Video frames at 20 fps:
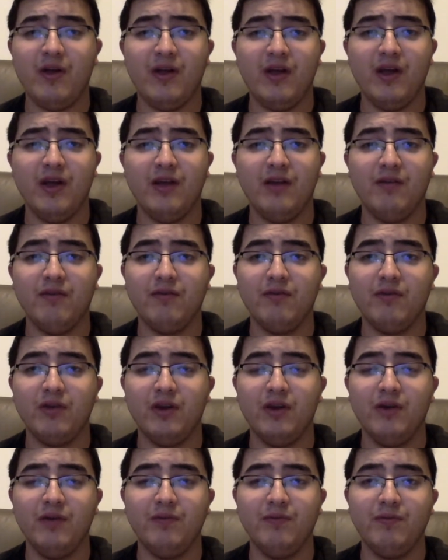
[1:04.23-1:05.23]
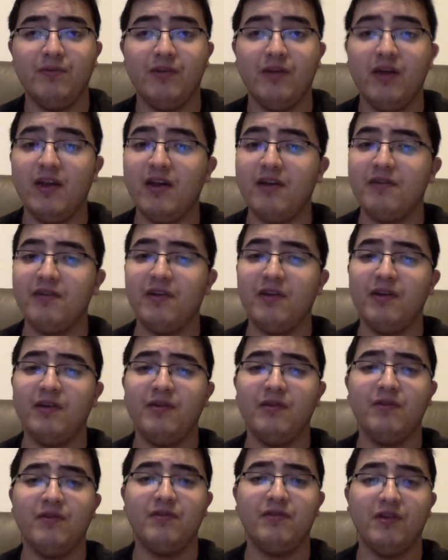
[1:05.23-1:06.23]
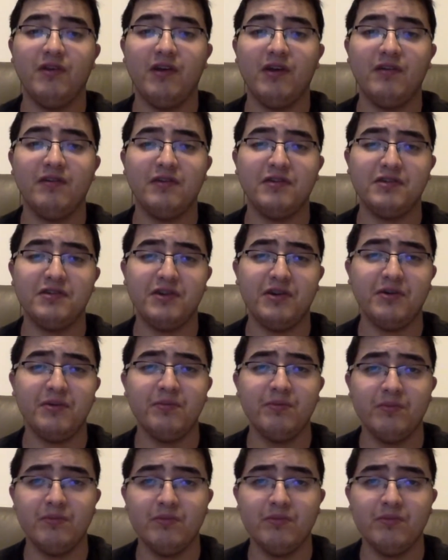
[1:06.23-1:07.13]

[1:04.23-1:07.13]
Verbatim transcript: And, you know, to that I say, see you guys next year.